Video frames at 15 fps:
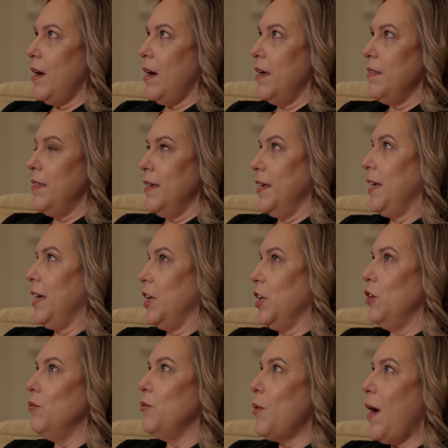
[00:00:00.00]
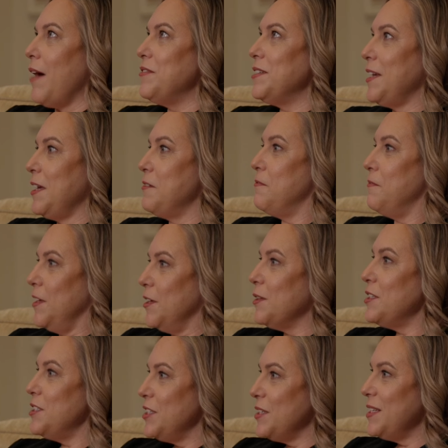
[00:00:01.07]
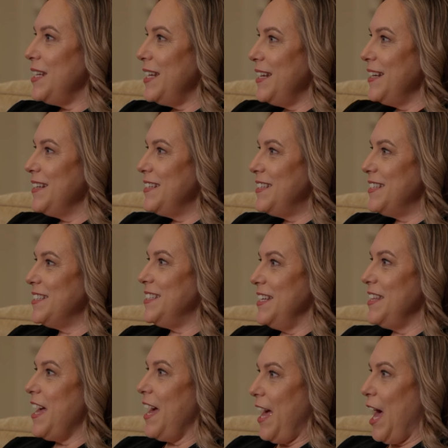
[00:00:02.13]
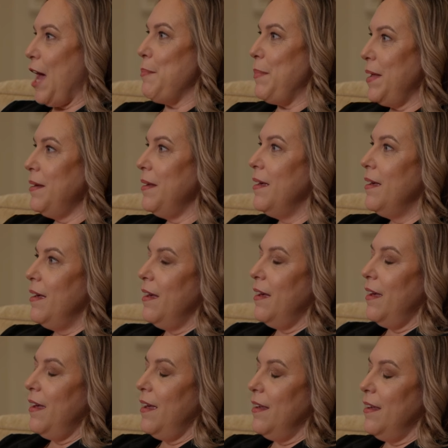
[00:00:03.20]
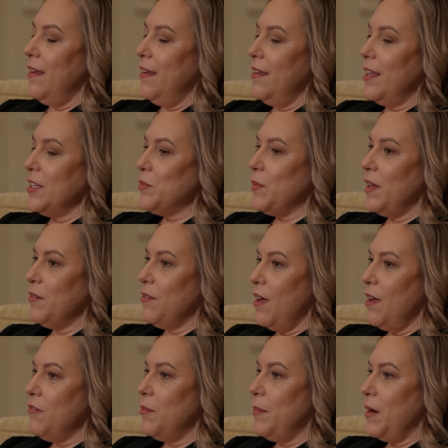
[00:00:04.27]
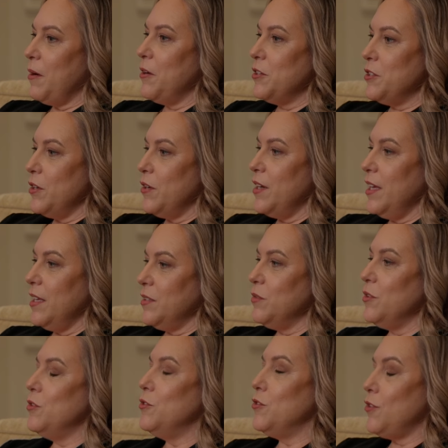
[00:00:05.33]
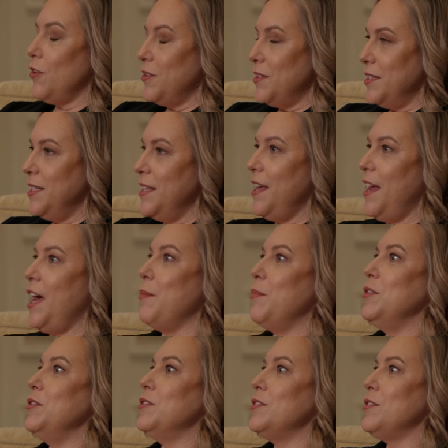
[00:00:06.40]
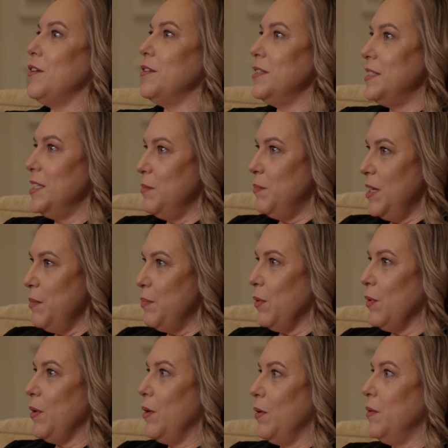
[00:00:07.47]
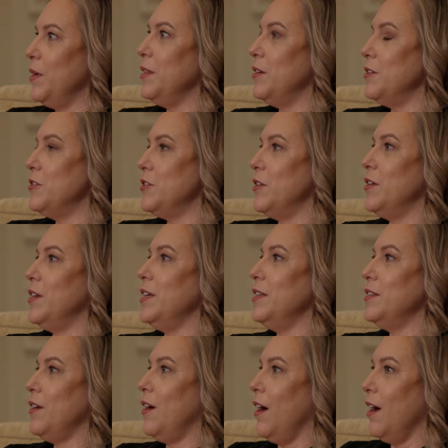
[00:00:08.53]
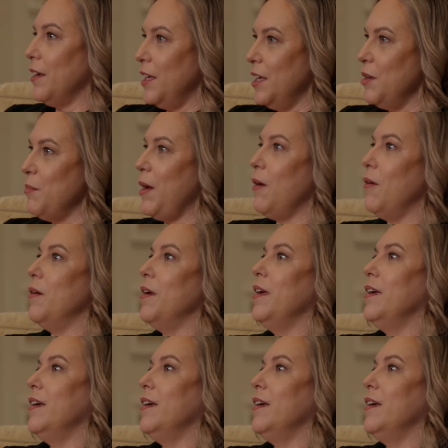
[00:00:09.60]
I think, again, you have to kind of feel agility to see that happen. And that's what I love about our journey is you start to see that happen. You start to see people owning their journey, talking about